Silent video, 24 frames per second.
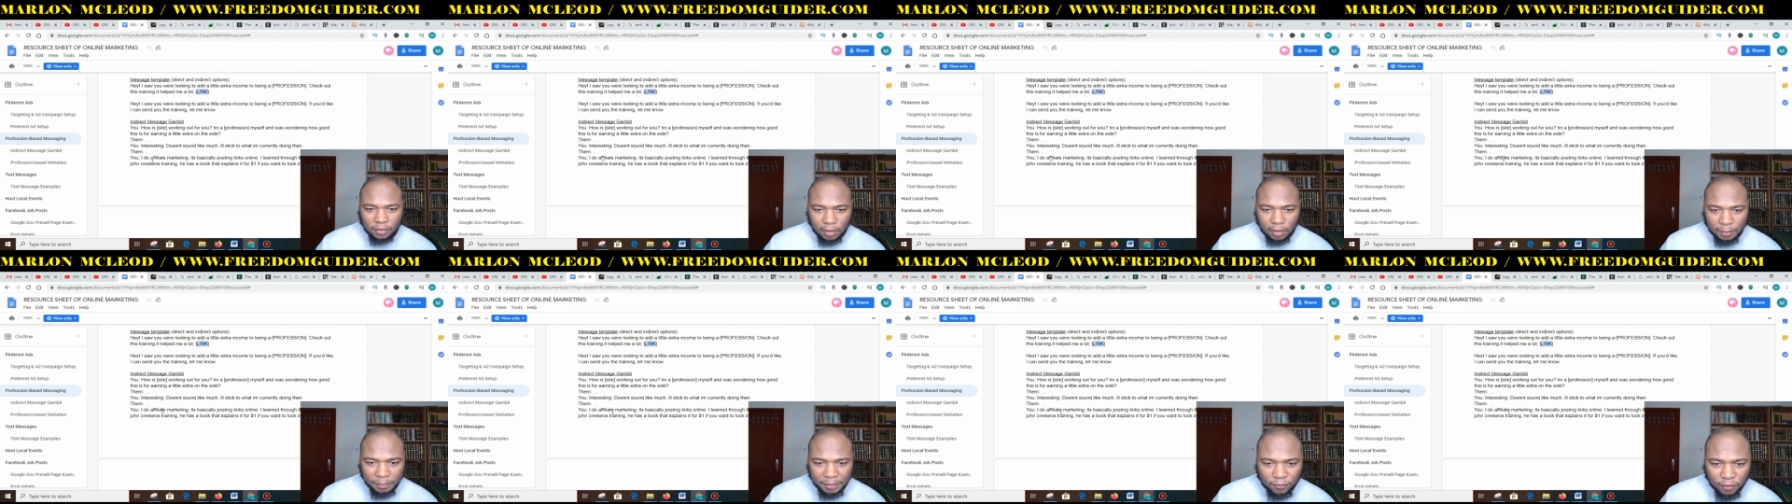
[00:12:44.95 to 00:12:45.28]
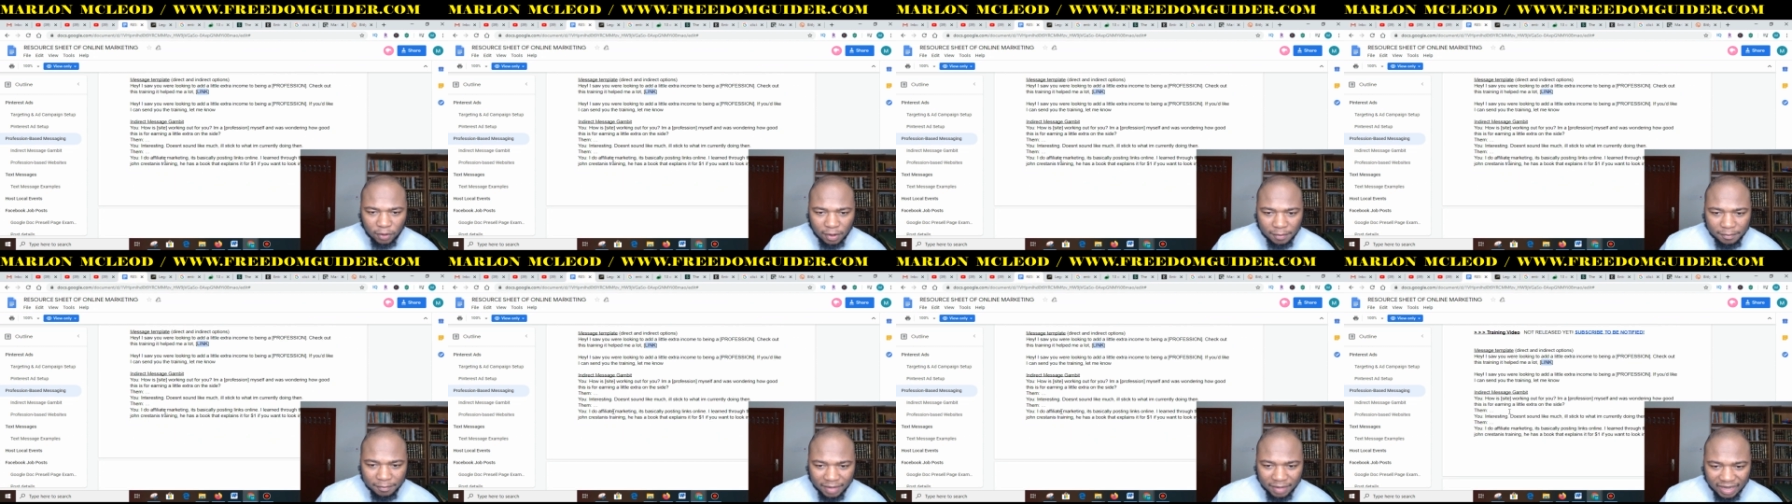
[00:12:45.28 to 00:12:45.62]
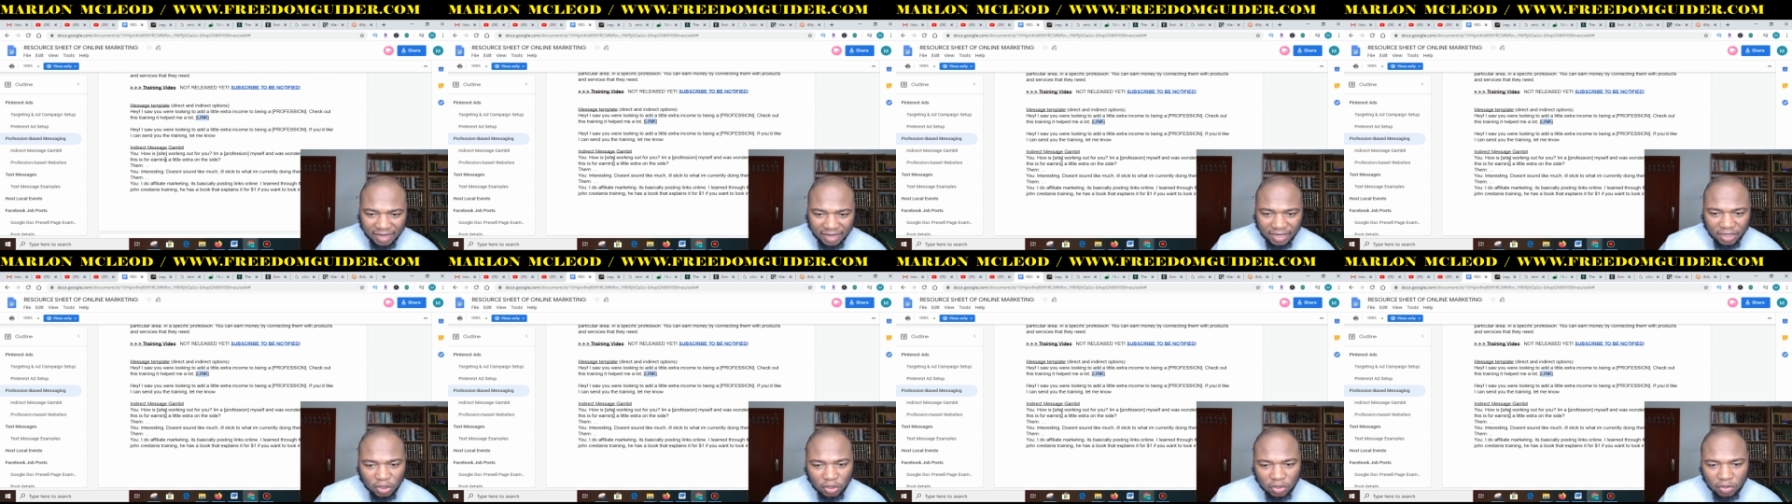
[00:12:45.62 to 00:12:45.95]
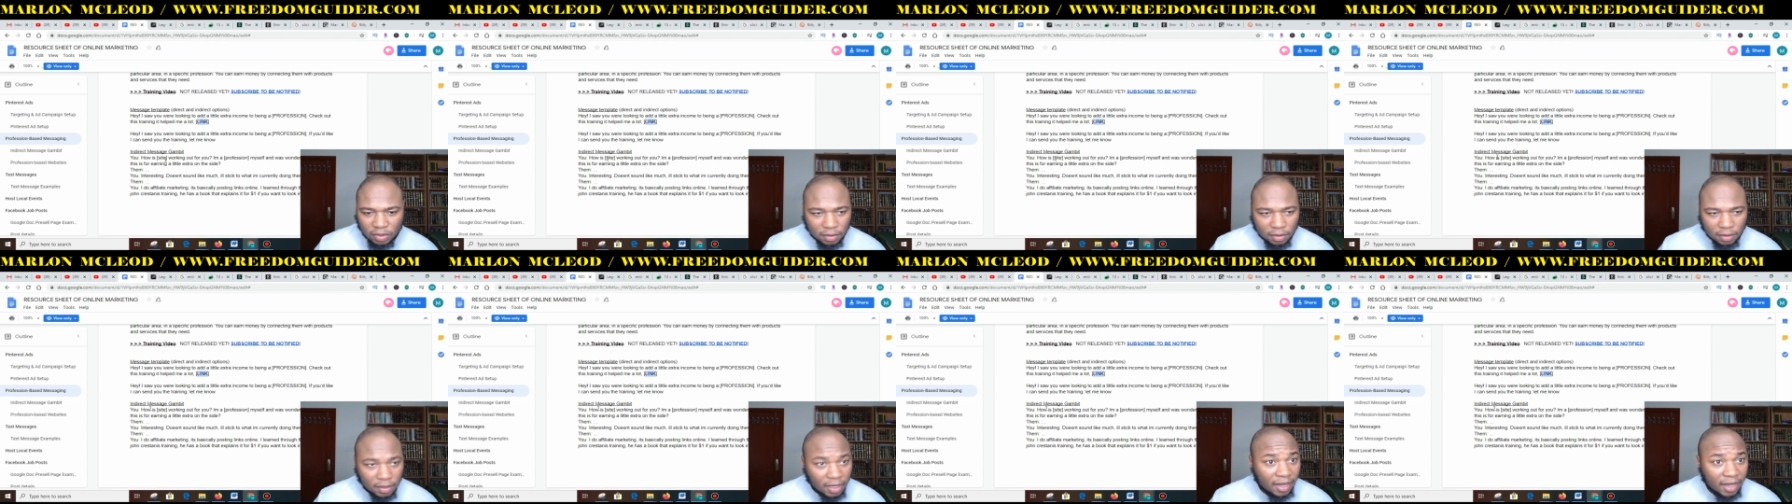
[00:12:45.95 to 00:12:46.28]
copied from my
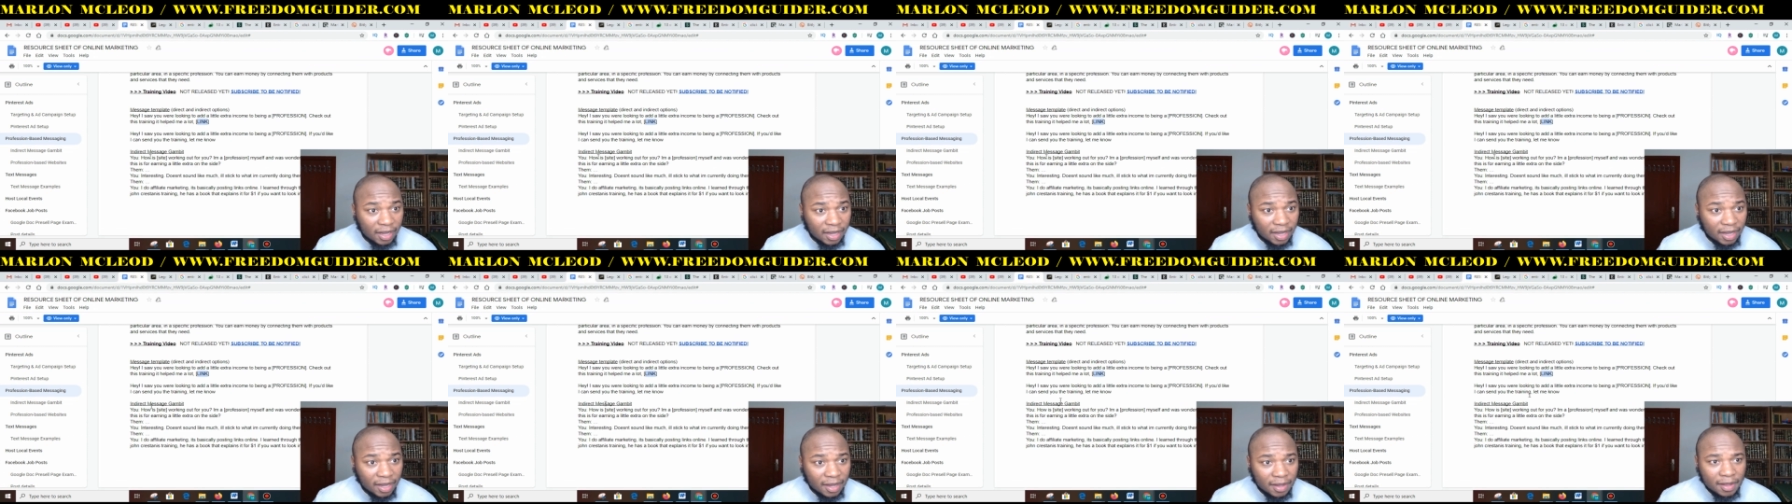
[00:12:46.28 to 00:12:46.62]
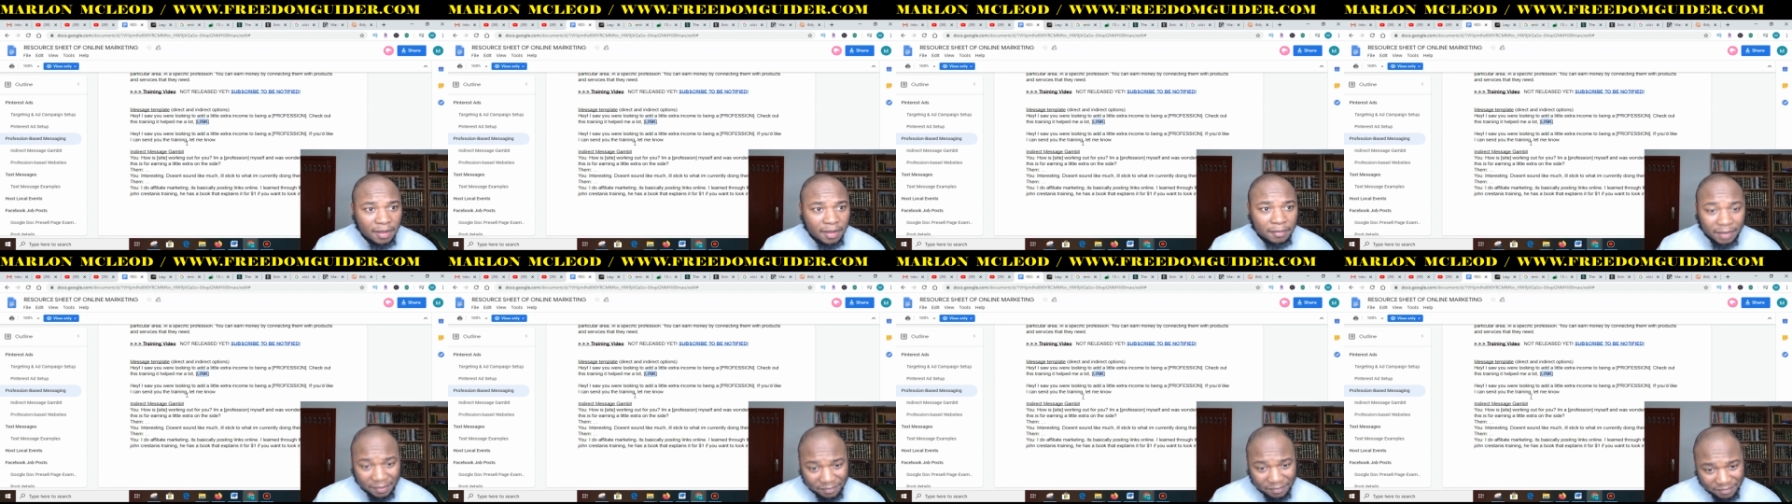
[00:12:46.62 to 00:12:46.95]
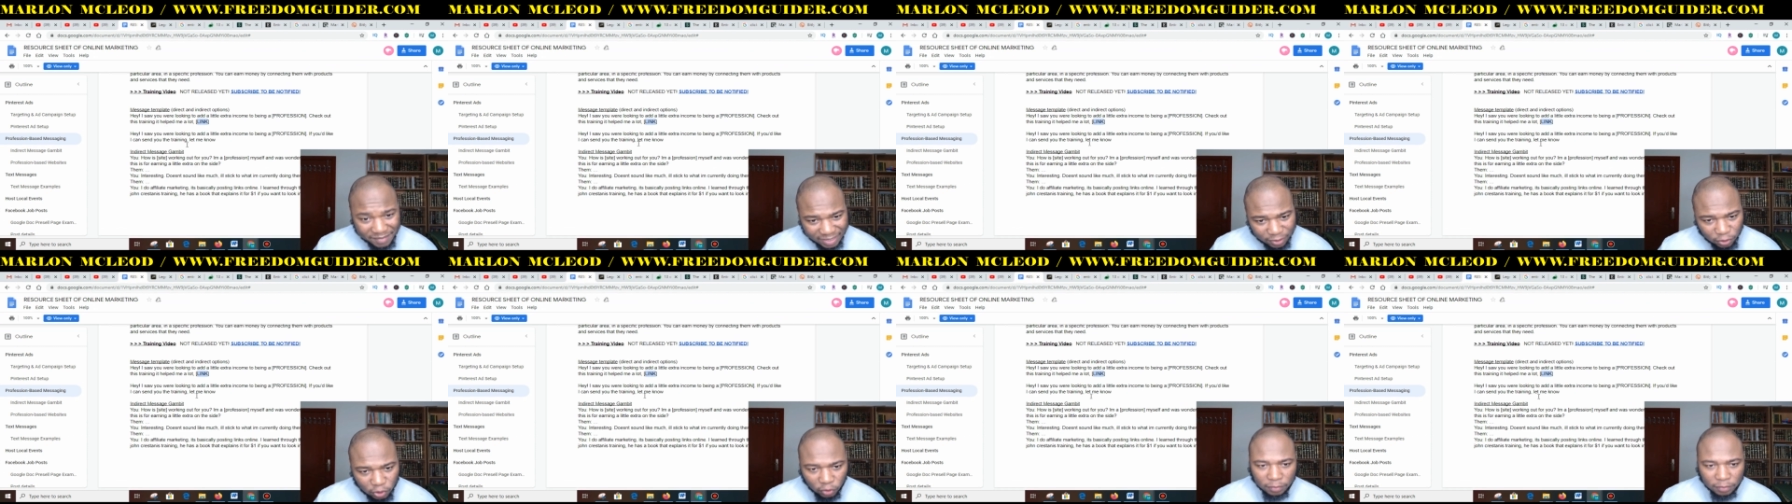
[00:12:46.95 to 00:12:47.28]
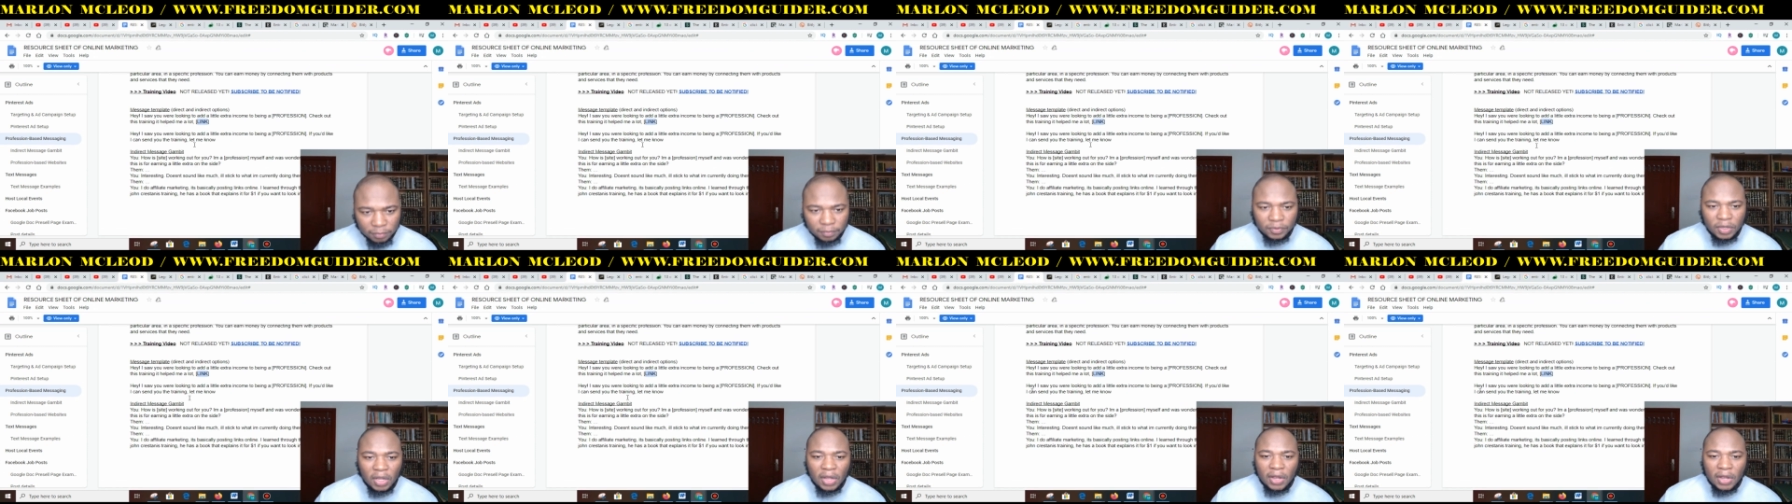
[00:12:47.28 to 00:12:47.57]
my mentor.